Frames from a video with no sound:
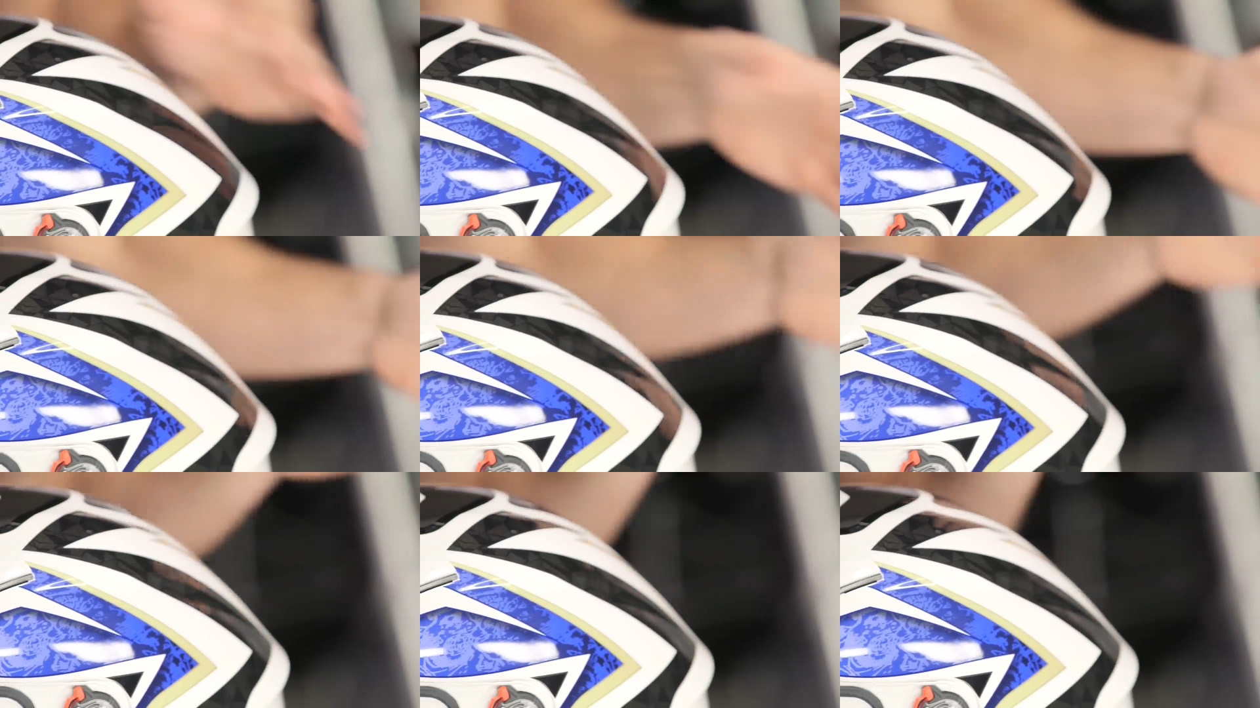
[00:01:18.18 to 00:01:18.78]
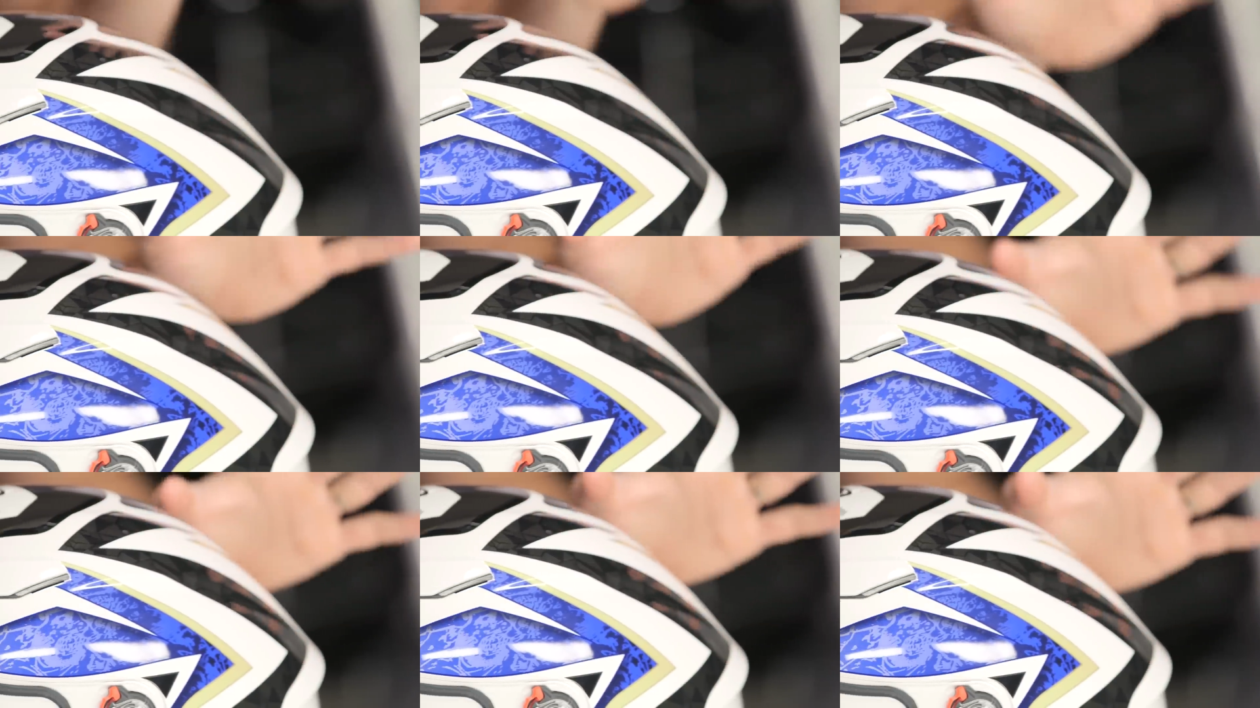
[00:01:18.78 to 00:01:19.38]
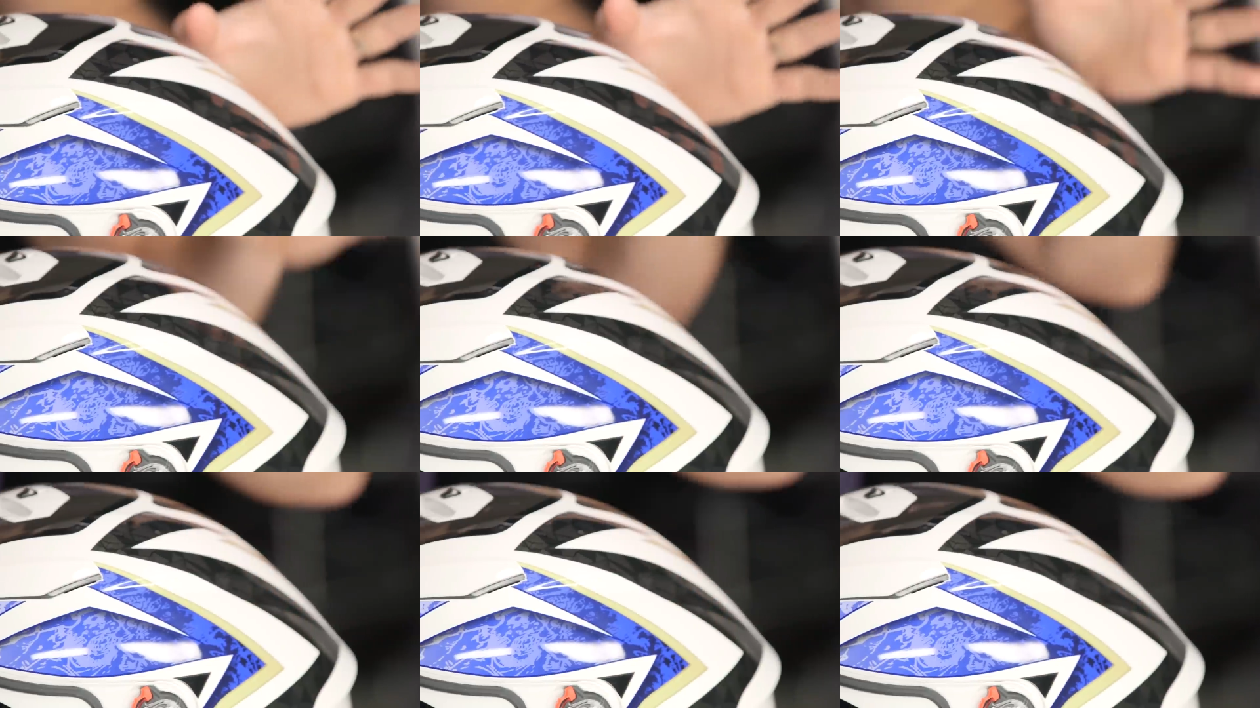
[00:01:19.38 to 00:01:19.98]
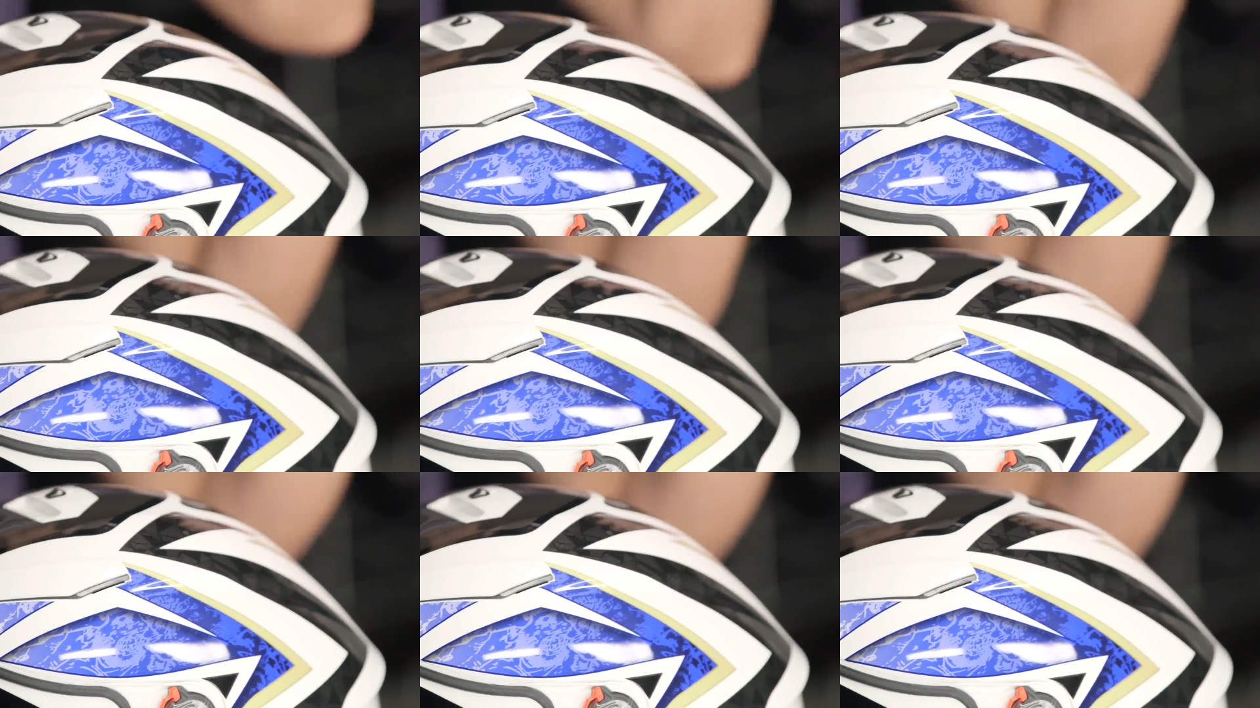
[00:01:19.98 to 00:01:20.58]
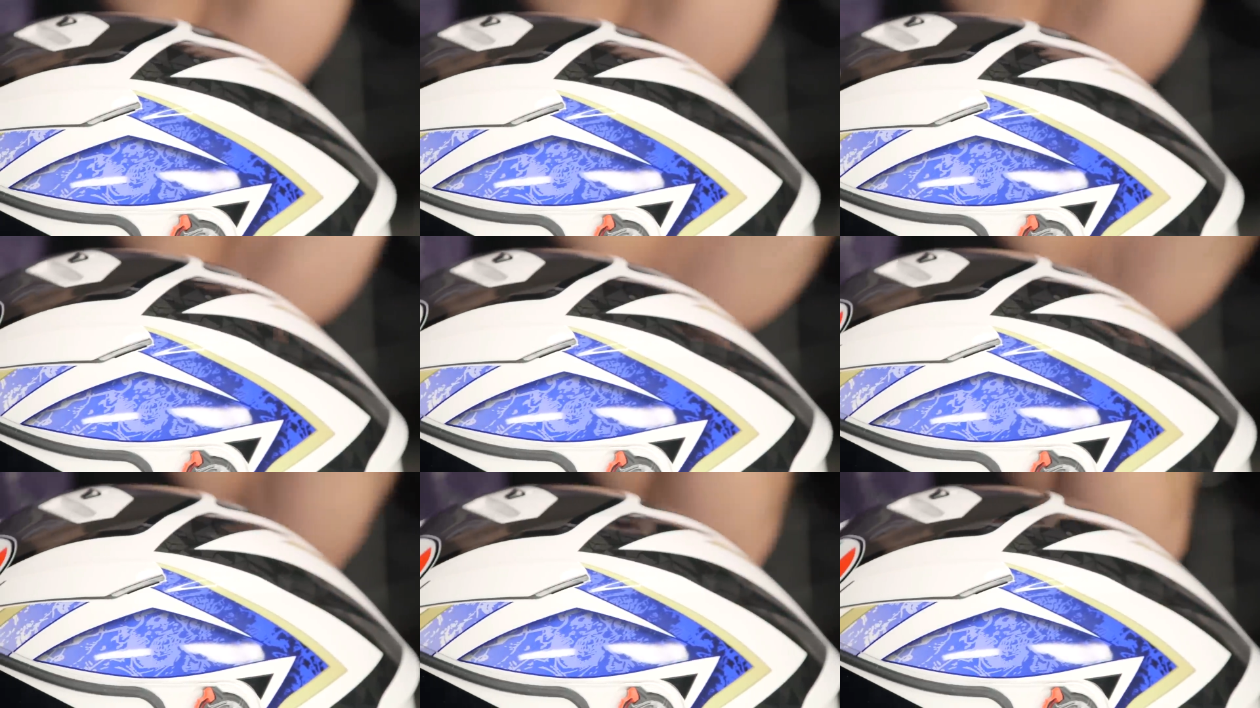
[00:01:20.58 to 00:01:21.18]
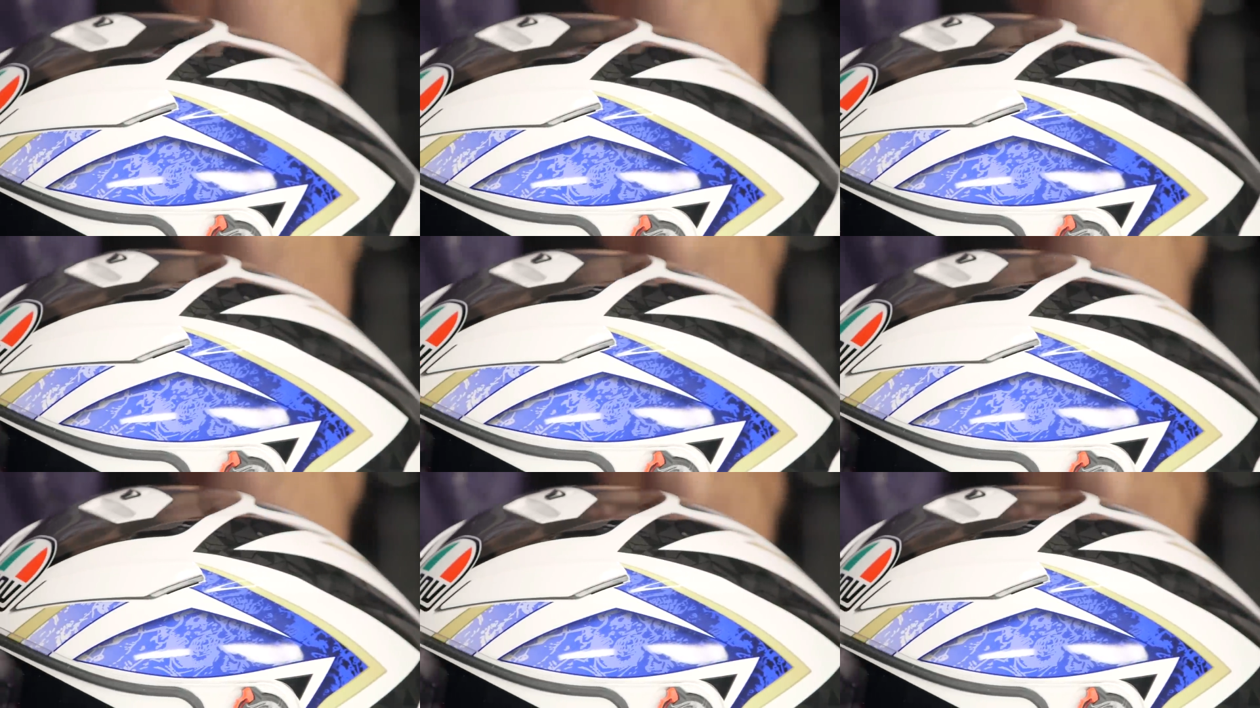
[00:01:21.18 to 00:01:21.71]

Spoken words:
Nobody's mouth can be seen.